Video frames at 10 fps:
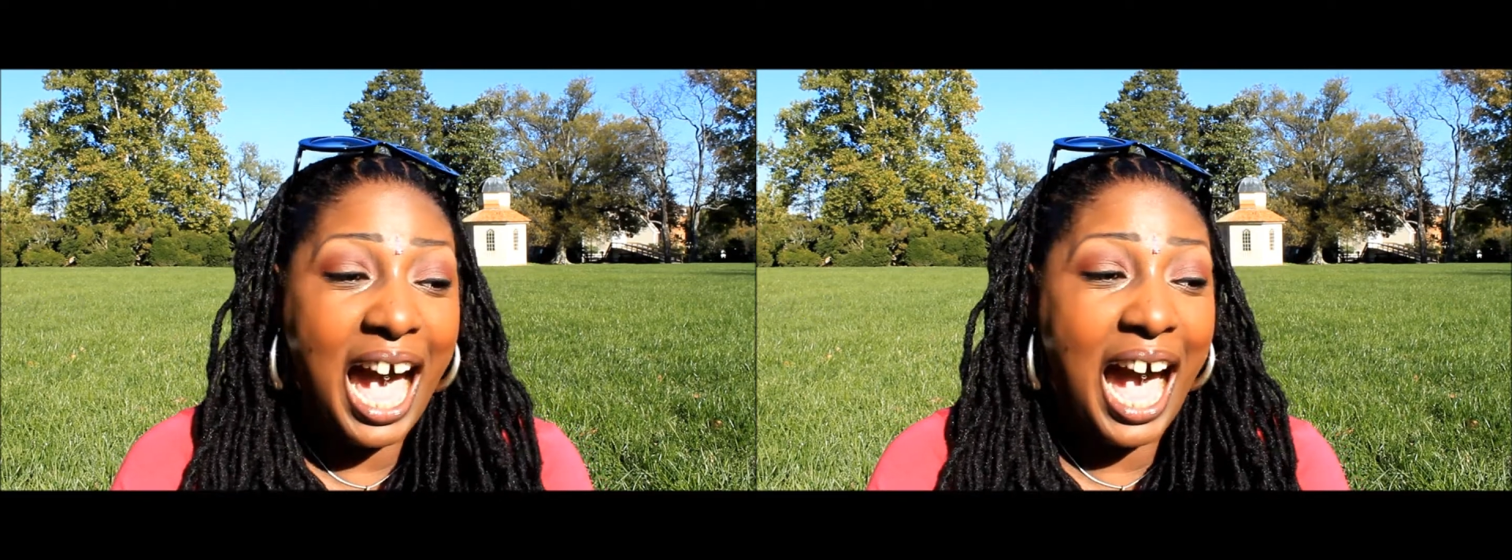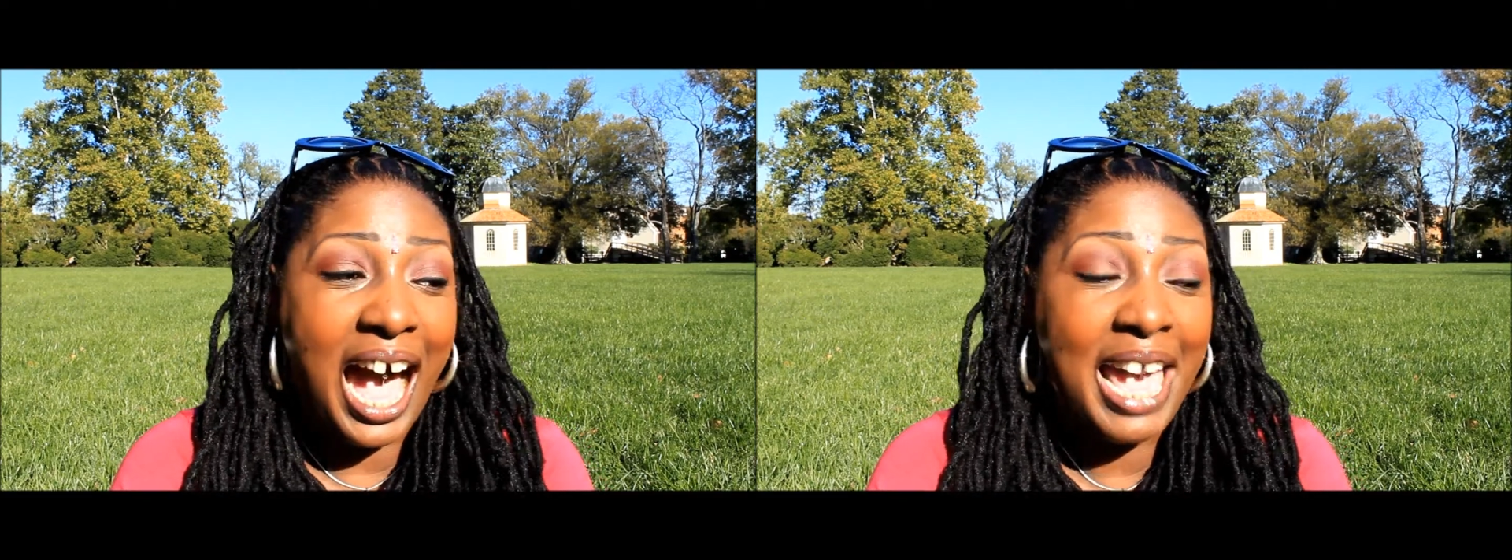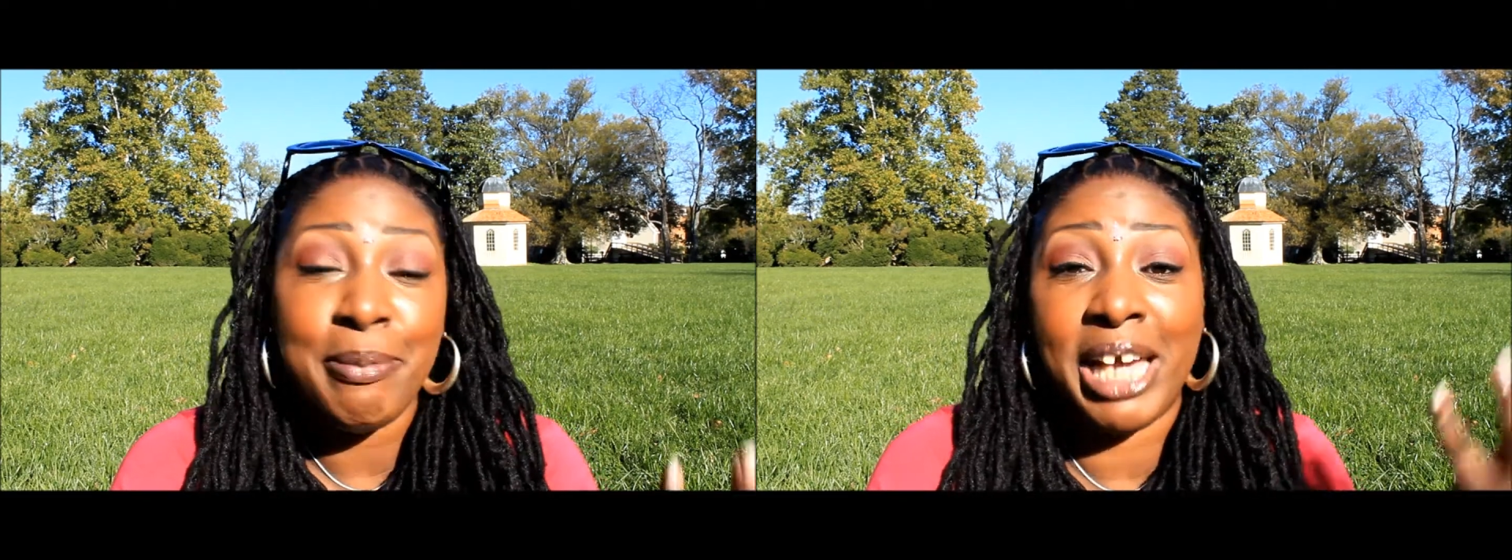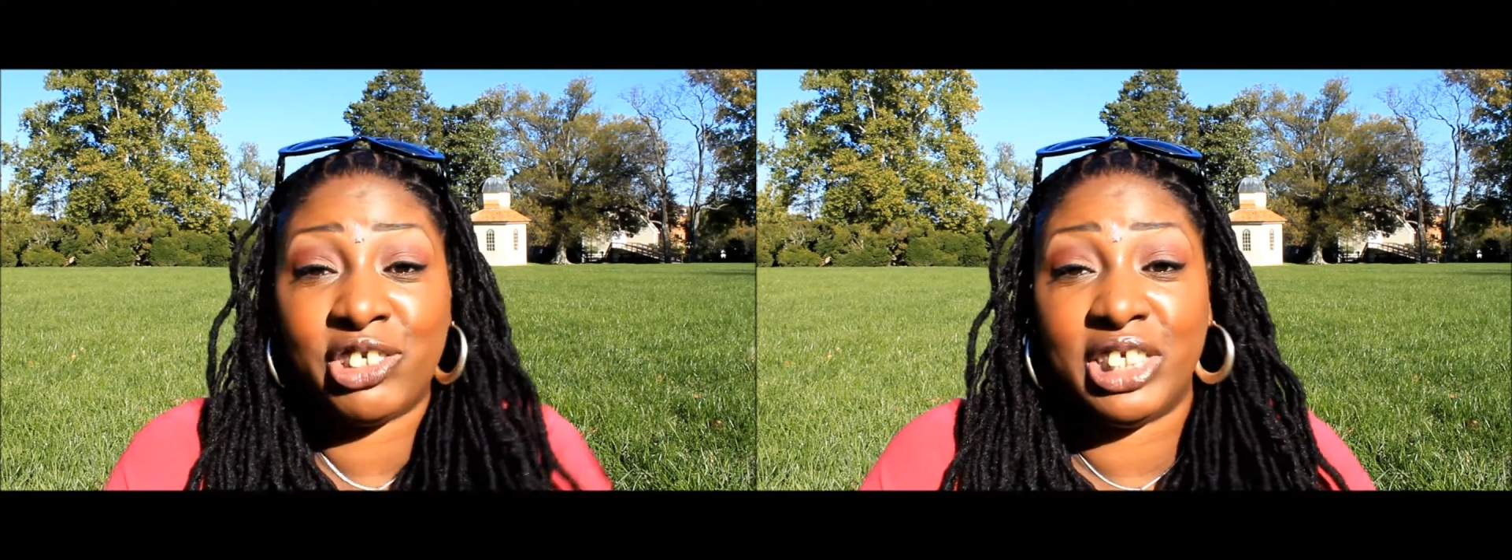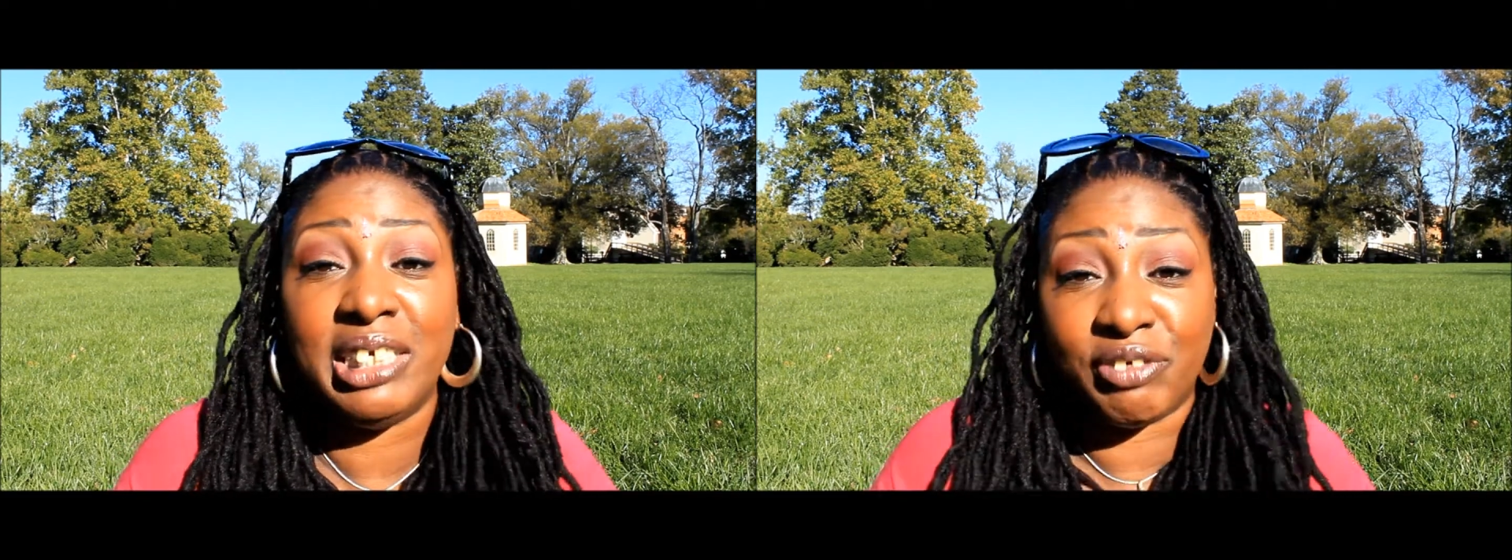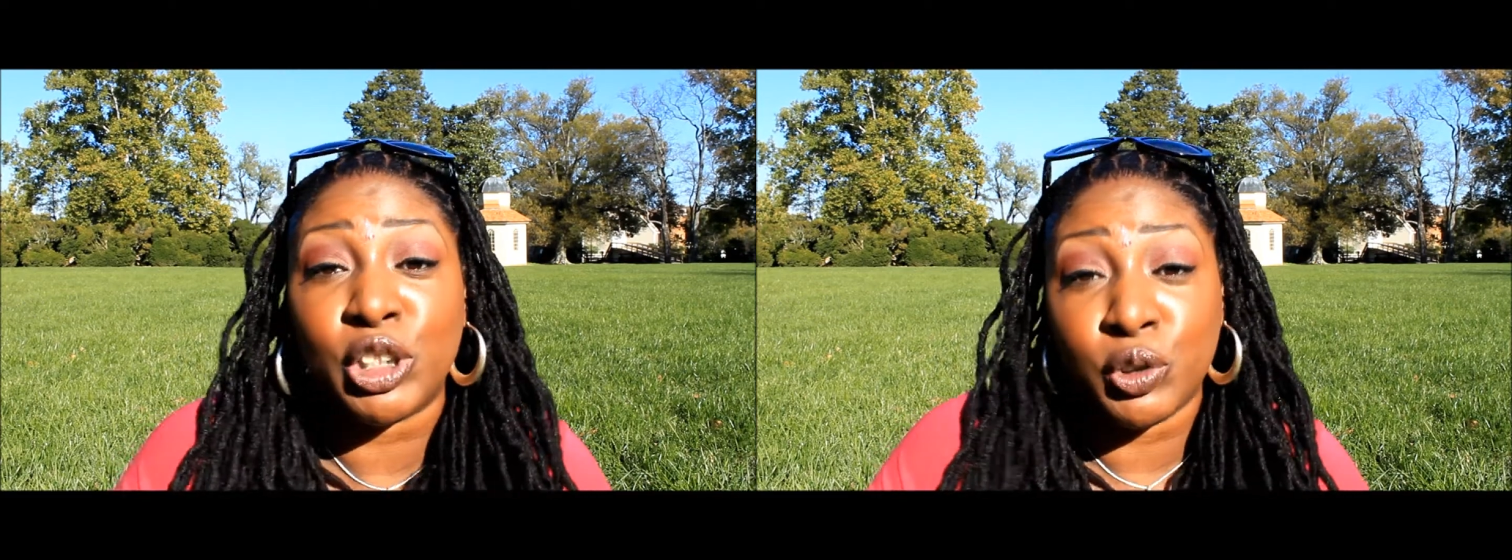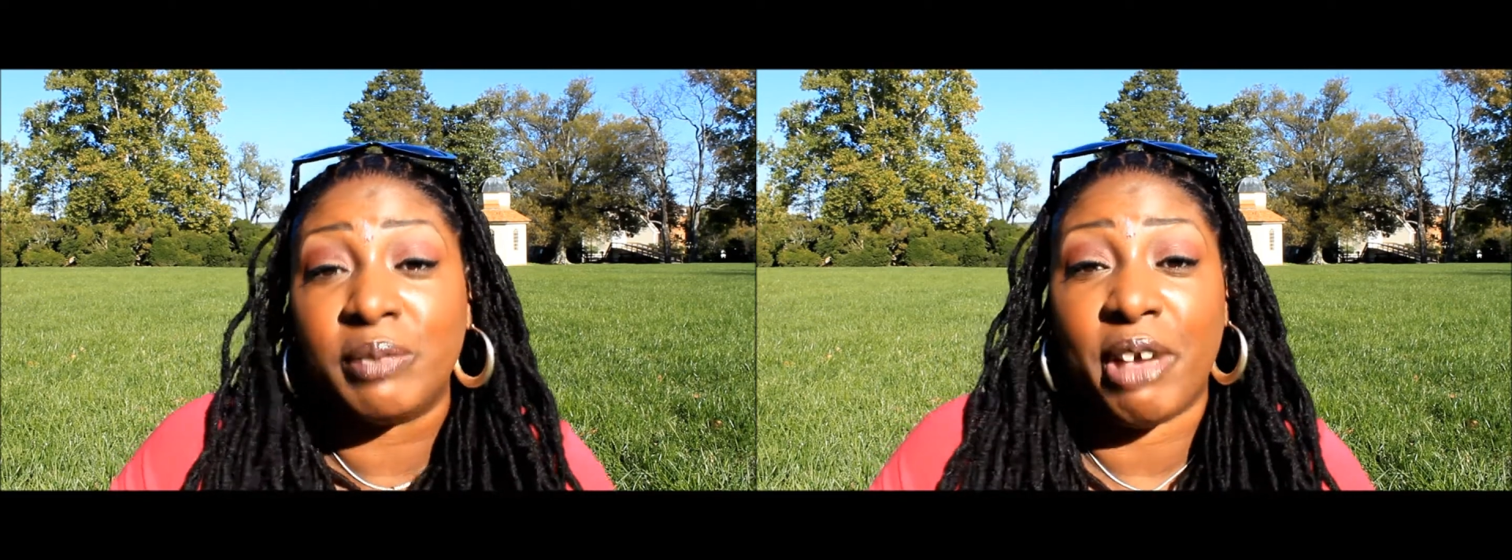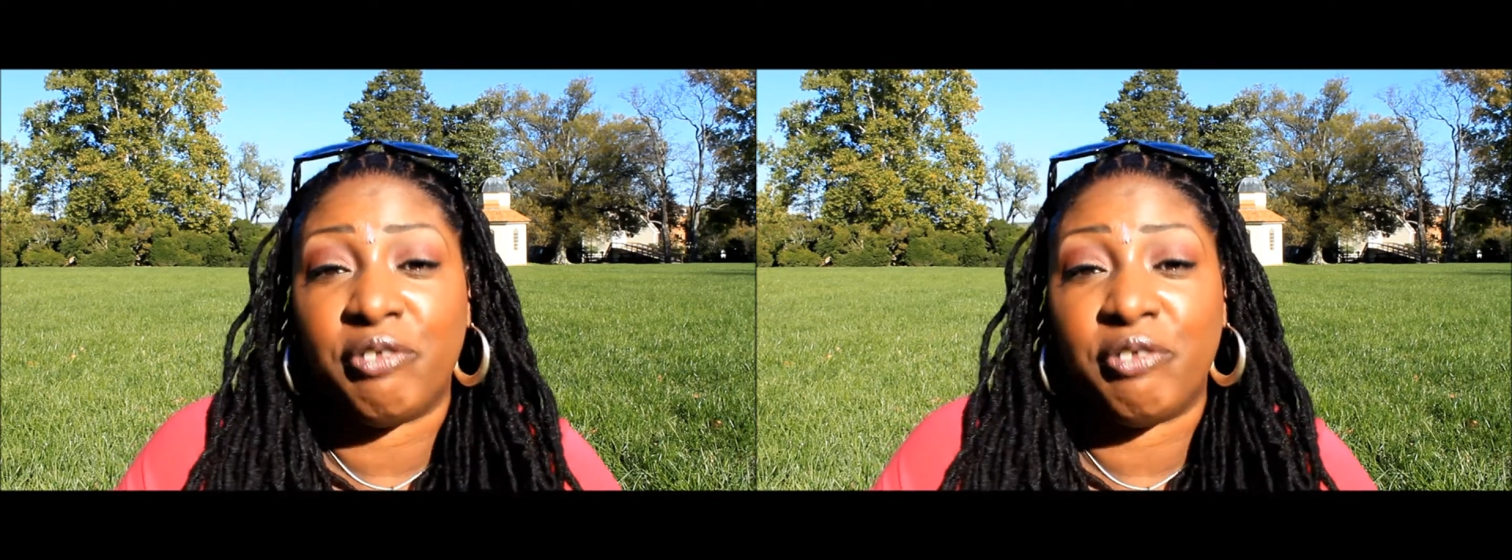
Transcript: I am actually even losing my